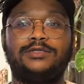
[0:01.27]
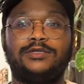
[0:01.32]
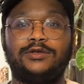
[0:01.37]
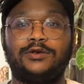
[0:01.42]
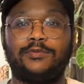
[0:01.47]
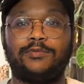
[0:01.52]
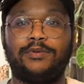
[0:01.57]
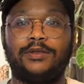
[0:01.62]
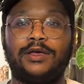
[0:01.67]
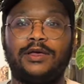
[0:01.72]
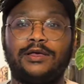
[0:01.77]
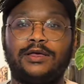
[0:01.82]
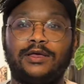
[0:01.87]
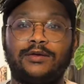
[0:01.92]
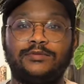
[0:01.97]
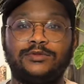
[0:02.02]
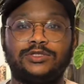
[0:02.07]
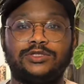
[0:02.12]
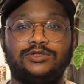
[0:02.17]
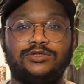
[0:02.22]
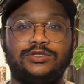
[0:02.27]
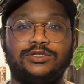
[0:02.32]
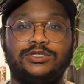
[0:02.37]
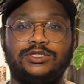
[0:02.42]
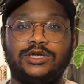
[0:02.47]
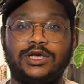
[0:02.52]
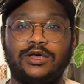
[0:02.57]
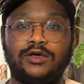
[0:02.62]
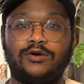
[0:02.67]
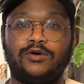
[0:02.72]
to the plantKEmistry
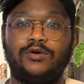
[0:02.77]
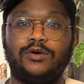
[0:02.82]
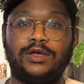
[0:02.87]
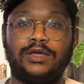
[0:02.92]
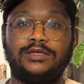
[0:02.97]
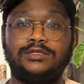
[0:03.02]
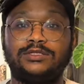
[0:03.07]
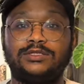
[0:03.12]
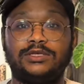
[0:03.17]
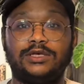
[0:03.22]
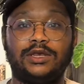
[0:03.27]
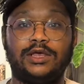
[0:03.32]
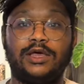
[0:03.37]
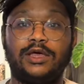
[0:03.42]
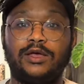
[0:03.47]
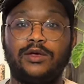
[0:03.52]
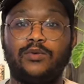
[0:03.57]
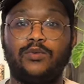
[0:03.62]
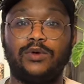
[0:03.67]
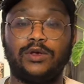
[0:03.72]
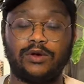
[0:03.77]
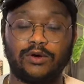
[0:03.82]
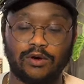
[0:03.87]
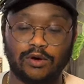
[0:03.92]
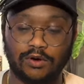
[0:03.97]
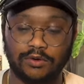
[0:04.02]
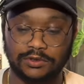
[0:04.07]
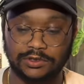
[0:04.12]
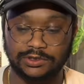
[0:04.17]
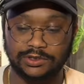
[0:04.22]
channel, and today we are
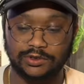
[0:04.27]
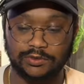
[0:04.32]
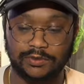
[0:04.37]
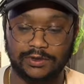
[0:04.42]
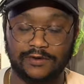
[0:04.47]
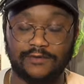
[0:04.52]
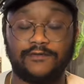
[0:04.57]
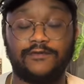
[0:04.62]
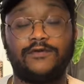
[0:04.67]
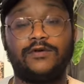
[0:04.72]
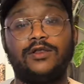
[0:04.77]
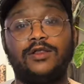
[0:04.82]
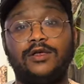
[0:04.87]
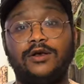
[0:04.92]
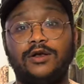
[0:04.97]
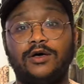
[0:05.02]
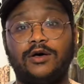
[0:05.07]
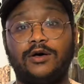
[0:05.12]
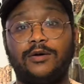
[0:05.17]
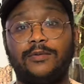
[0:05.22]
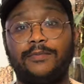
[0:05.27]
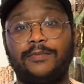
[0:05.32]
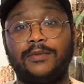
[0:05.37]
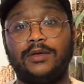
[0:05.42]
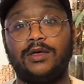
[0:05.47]
going to be filling up